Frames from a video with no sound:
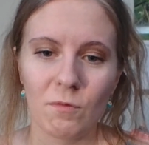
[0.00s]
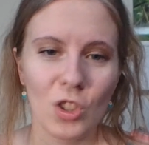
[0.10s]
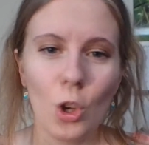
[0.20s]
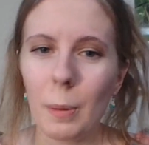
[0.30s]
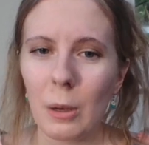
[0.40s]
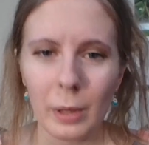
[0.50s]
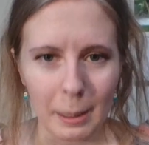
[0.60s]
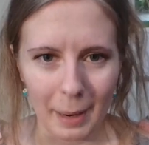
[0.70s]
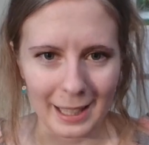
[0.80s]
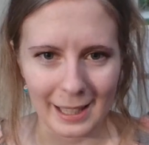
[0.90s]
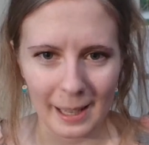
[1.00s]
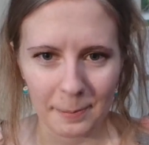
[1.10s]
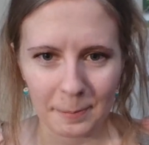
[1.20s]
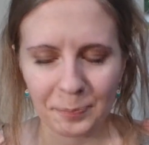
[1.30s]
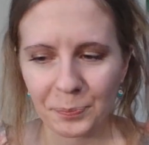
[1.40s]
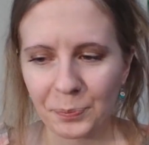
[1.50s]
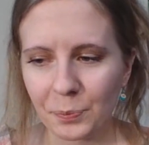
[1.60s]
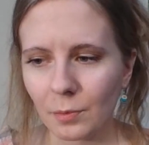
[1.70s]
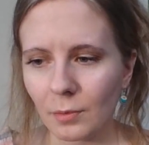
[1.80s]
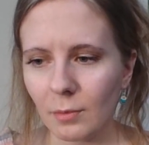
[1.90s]
nobody really minds it.
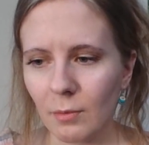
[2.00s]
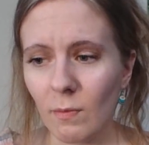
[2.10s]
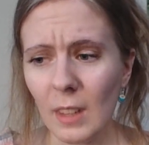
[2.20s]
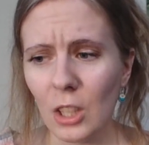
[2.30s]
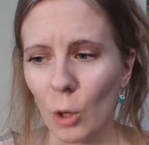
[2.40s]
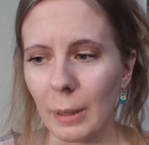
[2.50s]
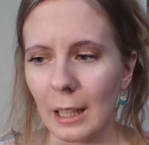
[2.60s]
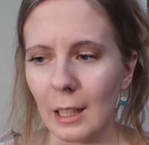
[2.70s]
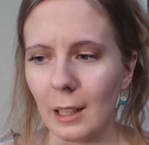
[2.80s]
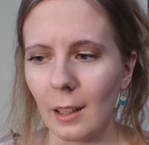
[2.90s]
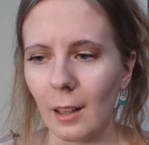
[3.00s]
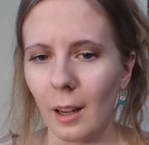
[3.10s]
Nobody